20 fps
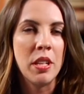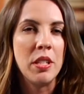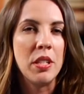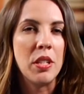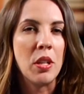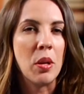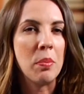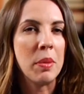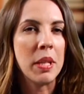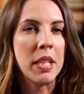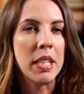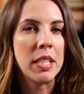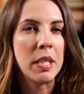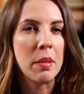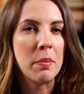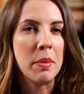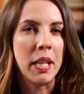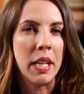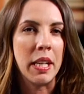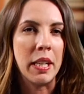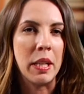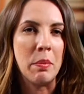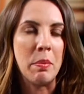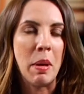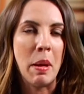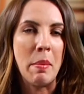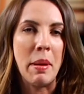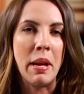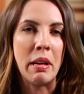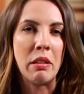Don't be intimidated
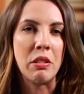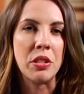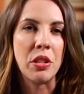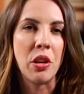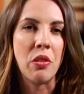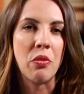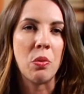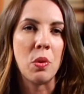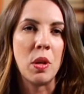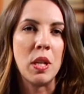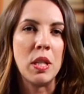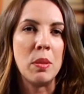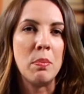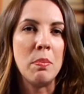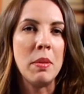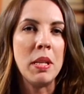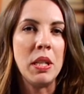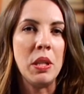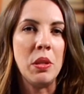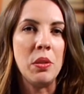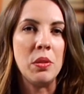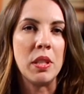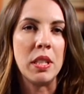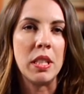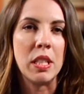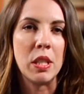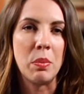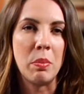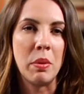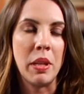by Microsoft Word's menus
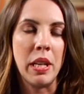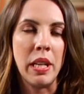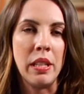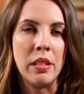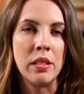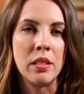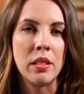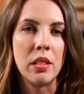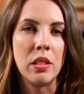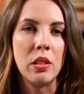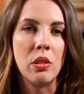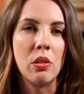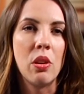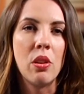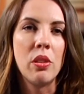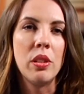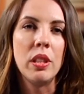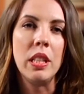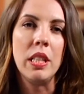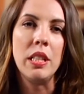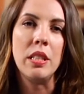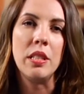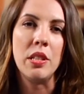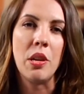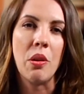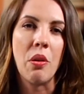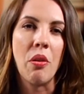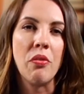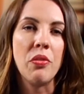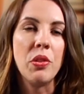and displays. You'll only need to
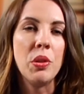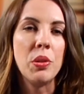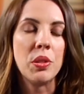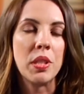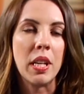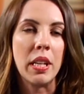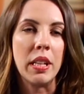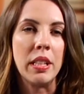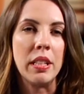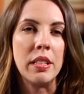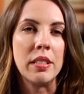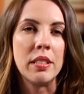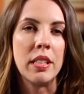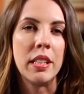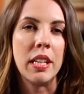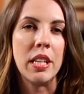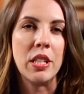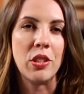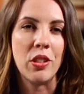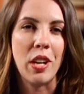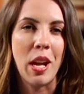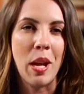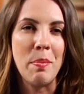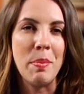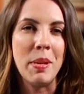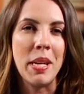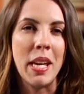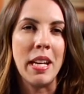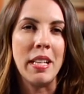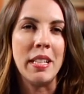know a few settings to get your
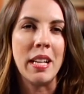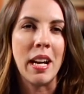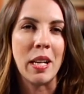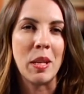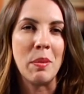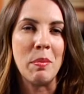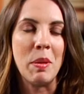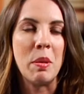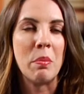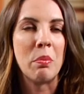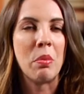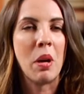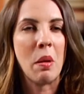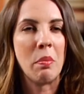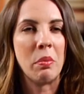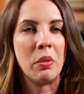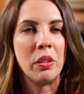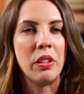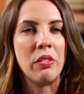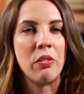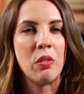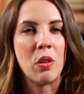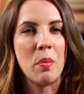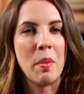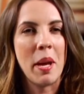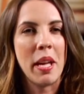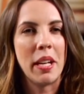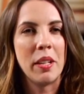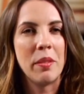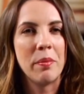APA document properly
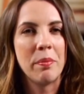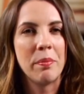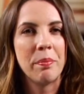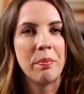formatted.